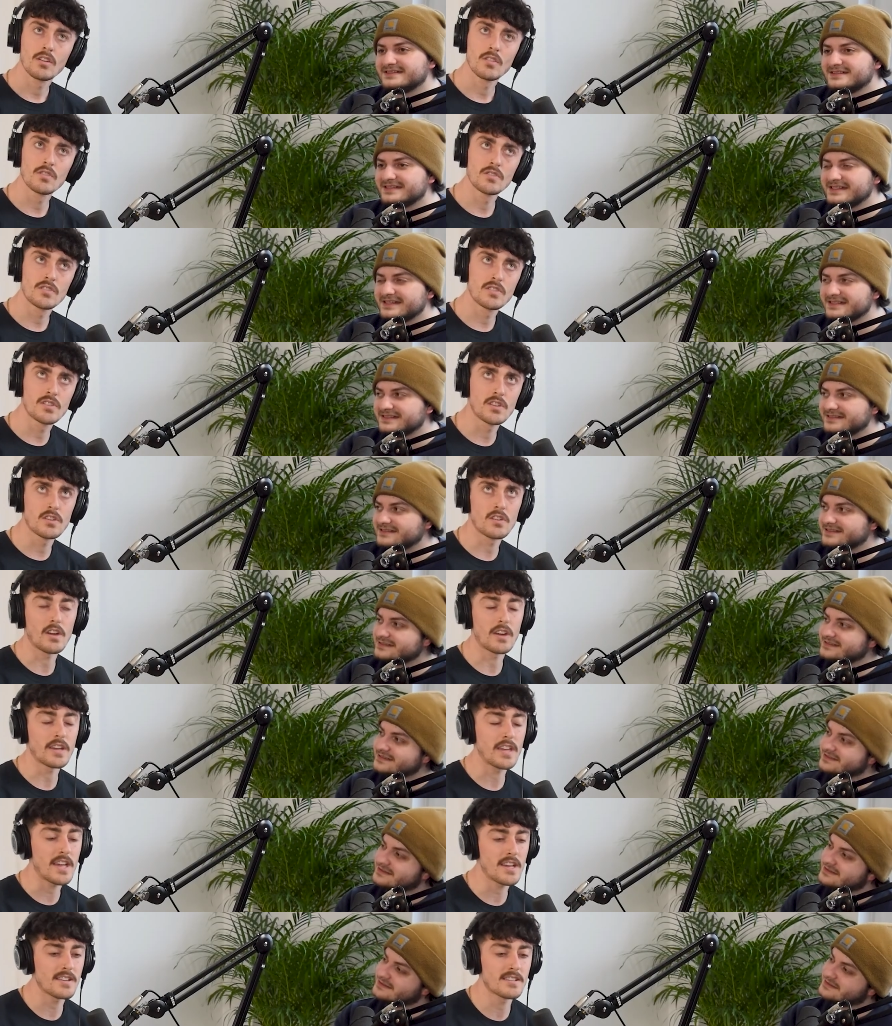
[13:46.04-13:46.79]
Speaker 1: because
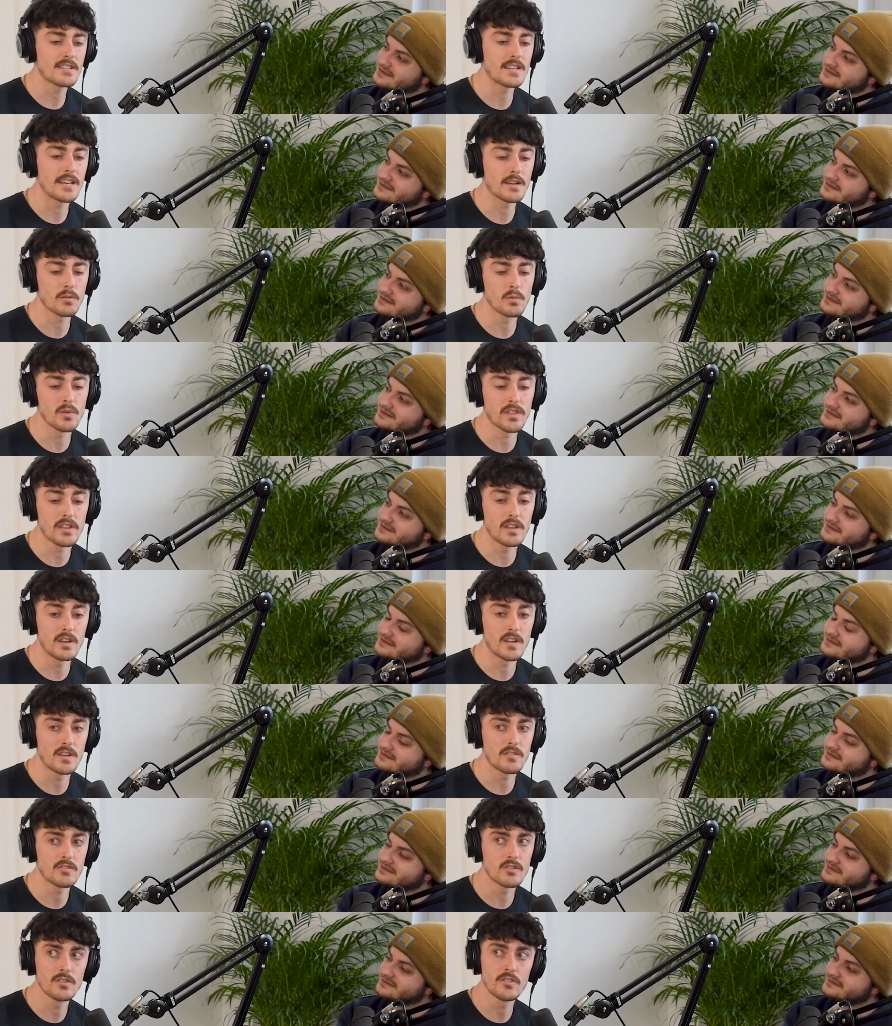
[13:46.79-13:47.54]
the I guess like with
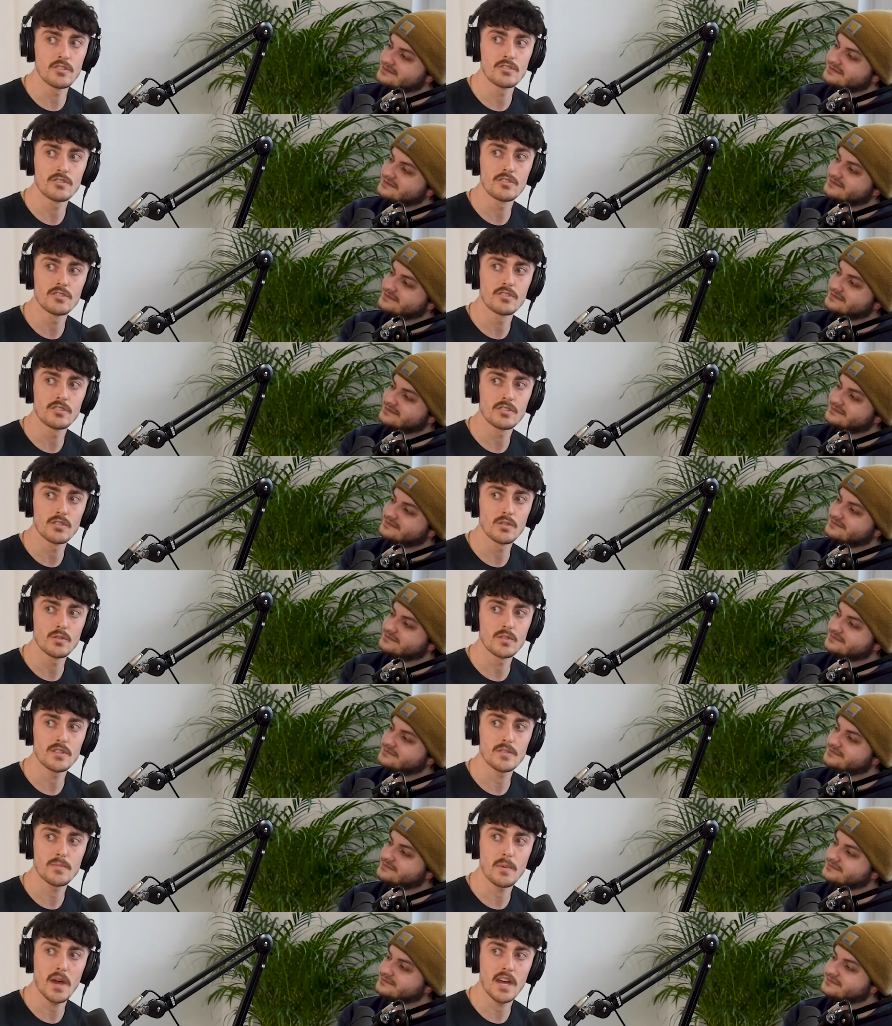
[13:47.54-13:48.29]
an introducing show
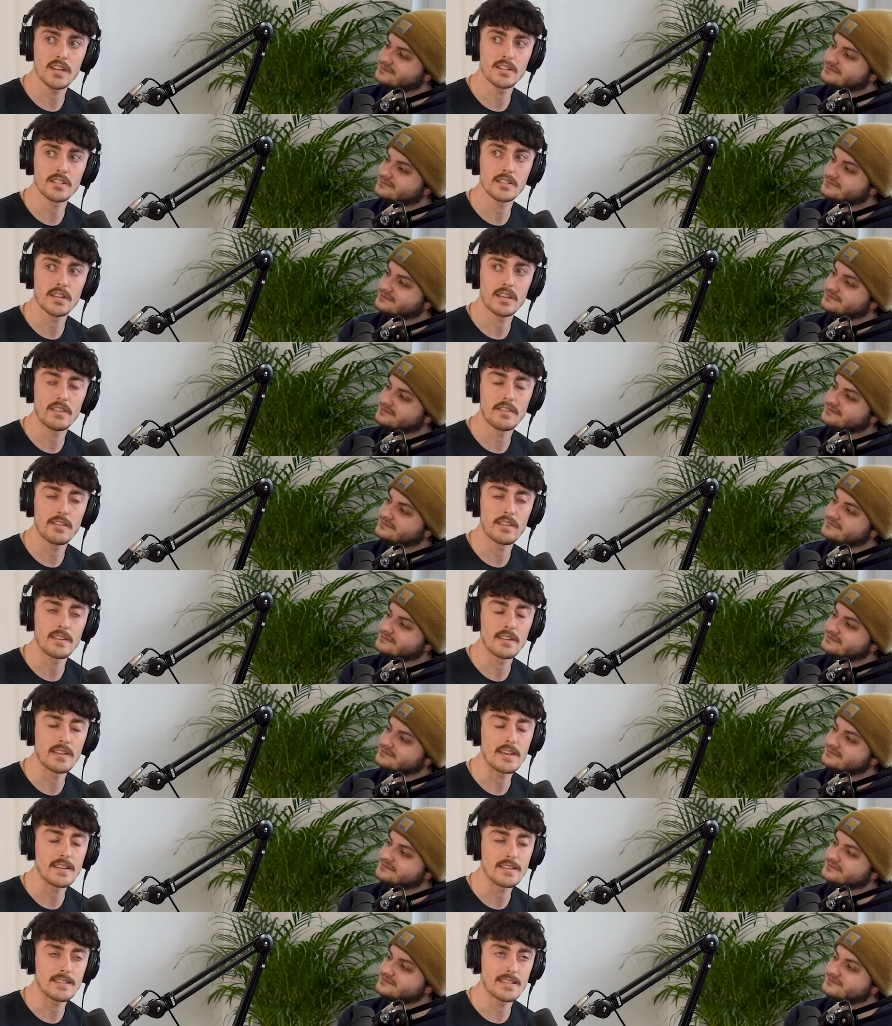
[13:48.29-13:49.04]
especially
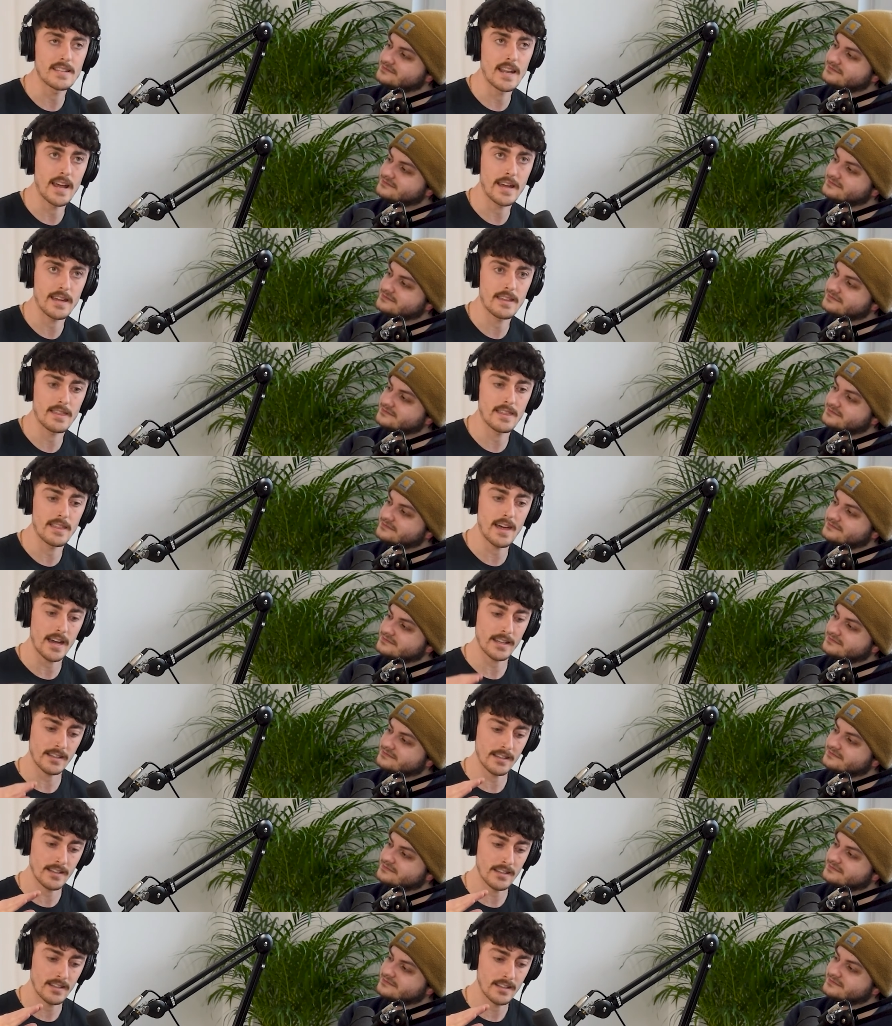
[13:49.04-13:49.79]
it's like
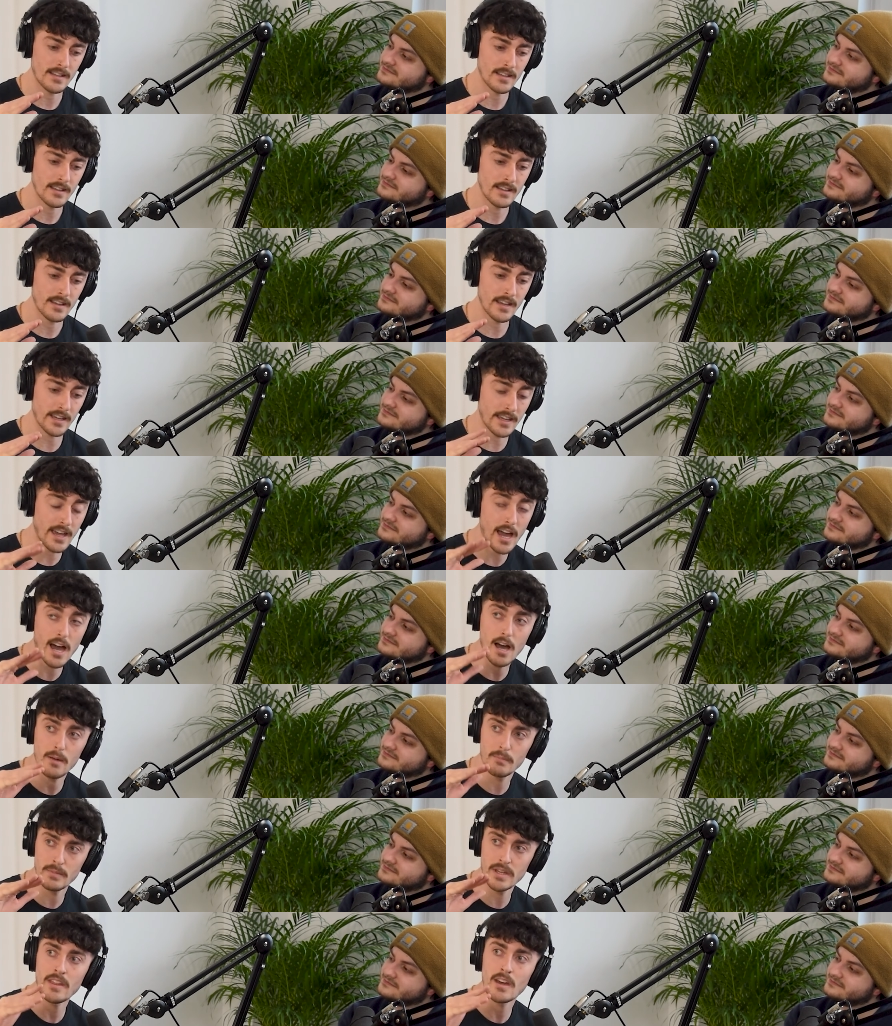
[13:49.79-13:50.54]
that it
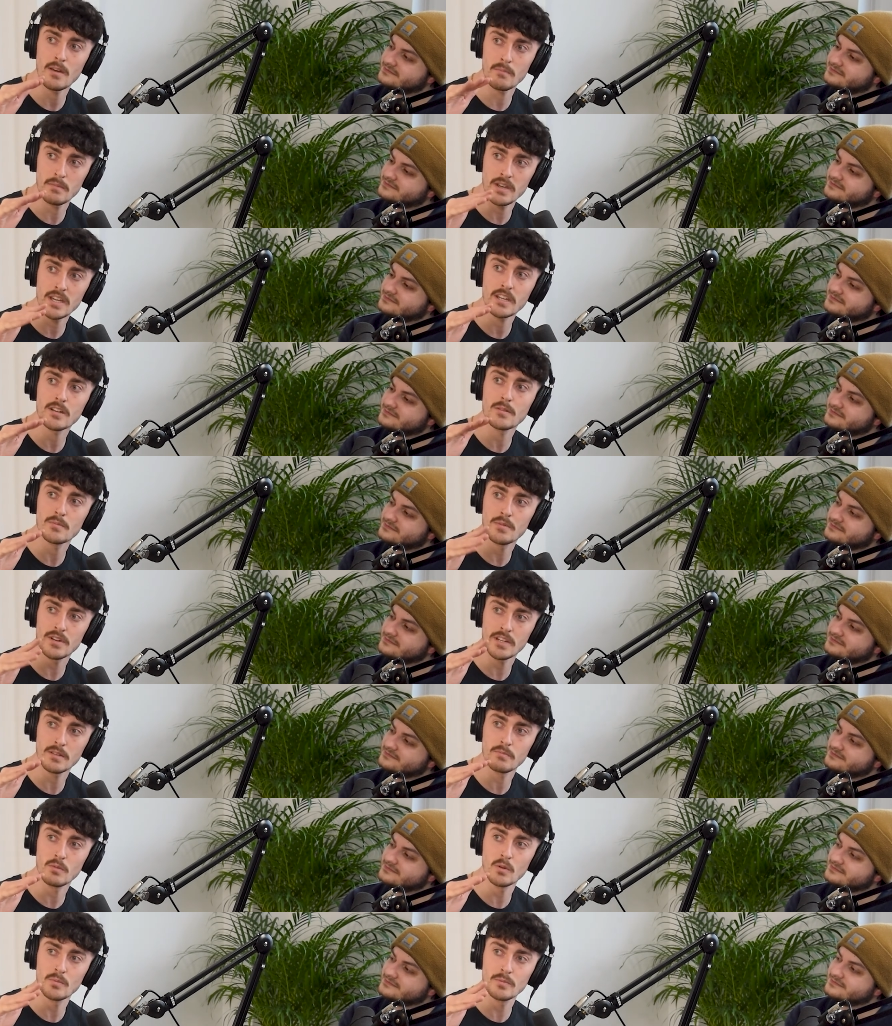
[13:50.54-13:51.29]
can be that make or
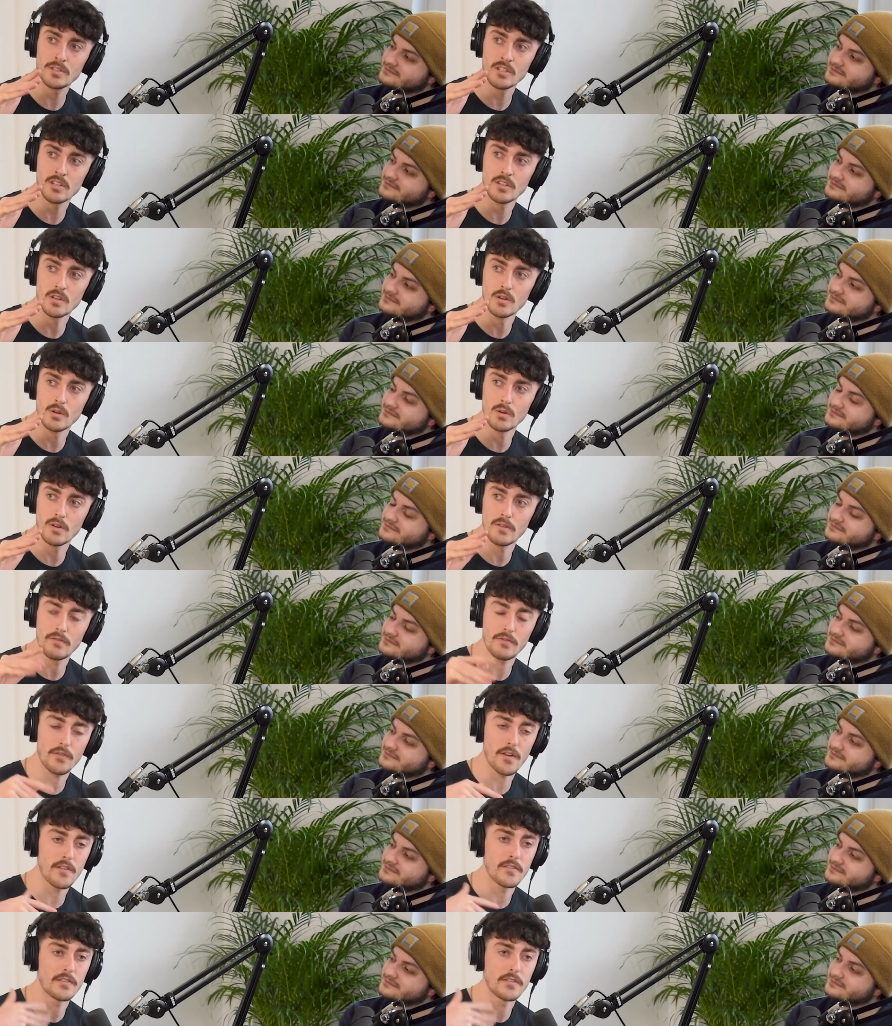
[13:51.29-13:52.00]
break moment you know mm-hmm.